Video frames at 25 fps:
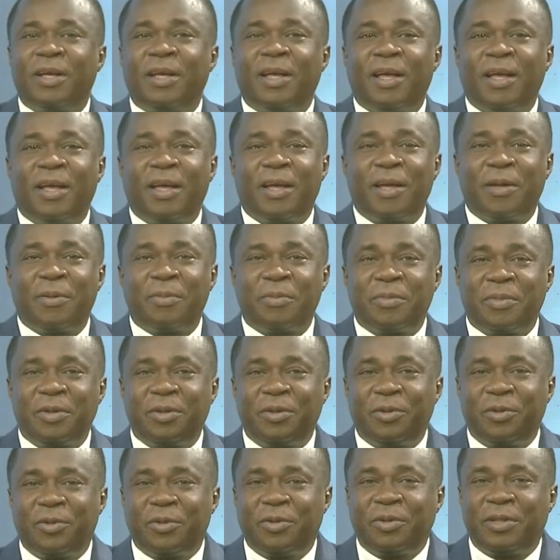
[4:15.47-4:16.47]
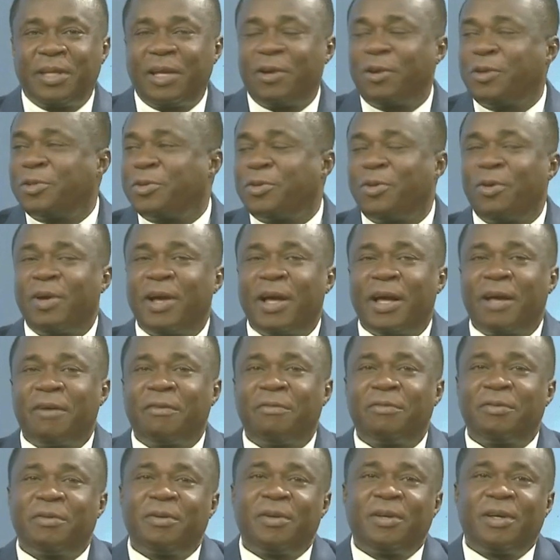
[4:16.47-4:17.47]
they also
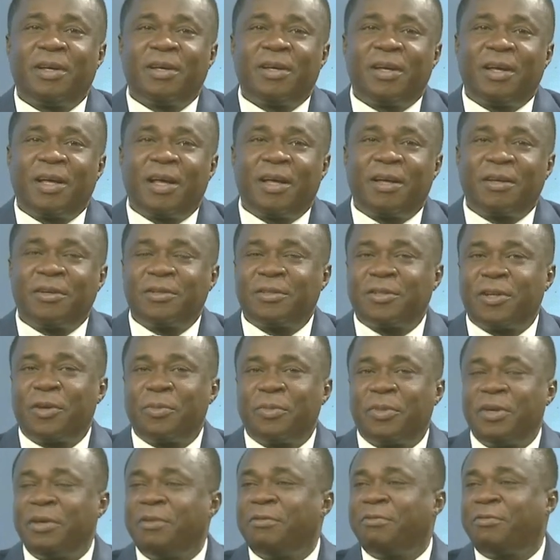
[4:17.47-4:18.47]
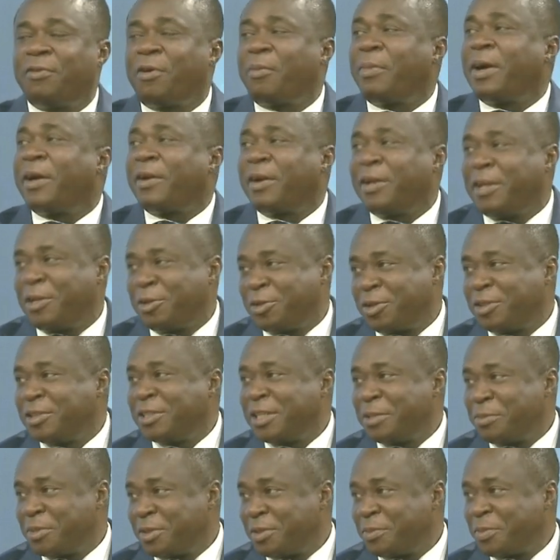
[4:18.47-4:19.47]
have some informal
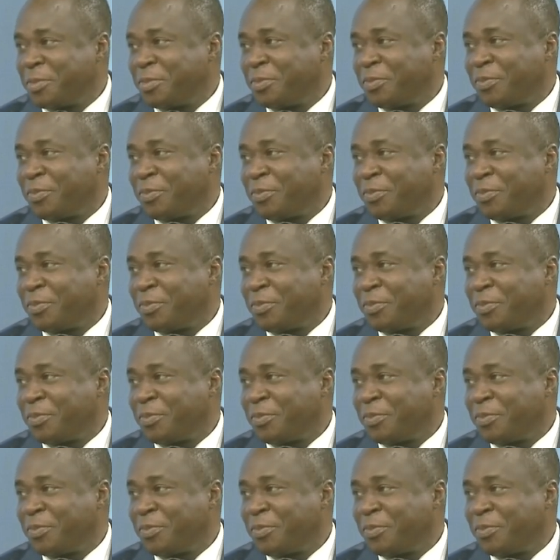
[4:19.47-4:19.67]
relationships.